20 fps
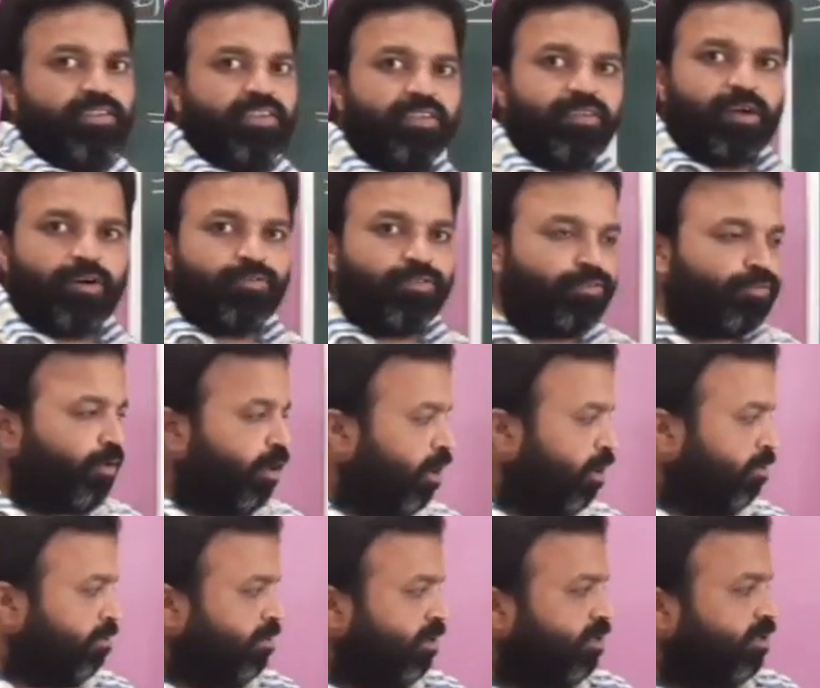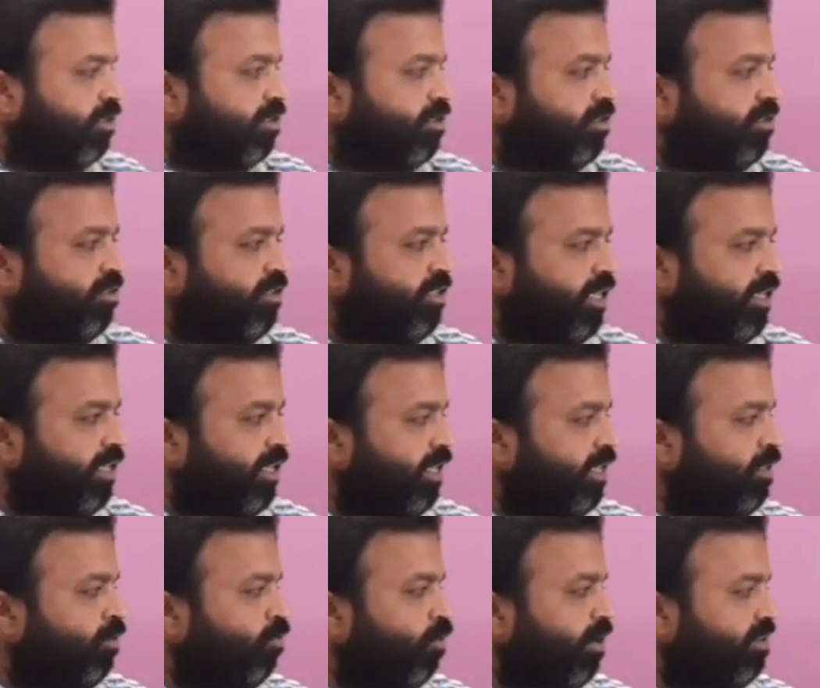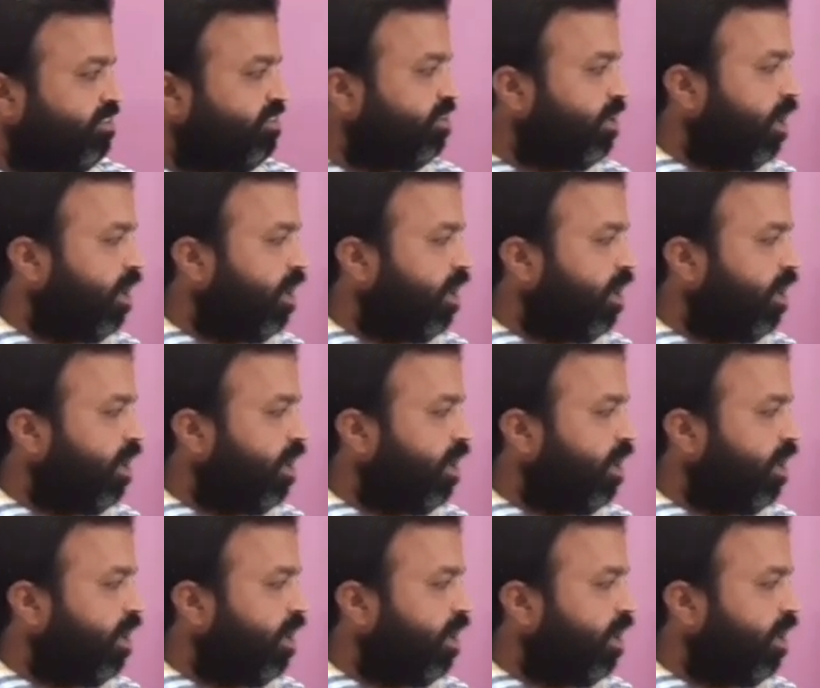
is of the form z inverse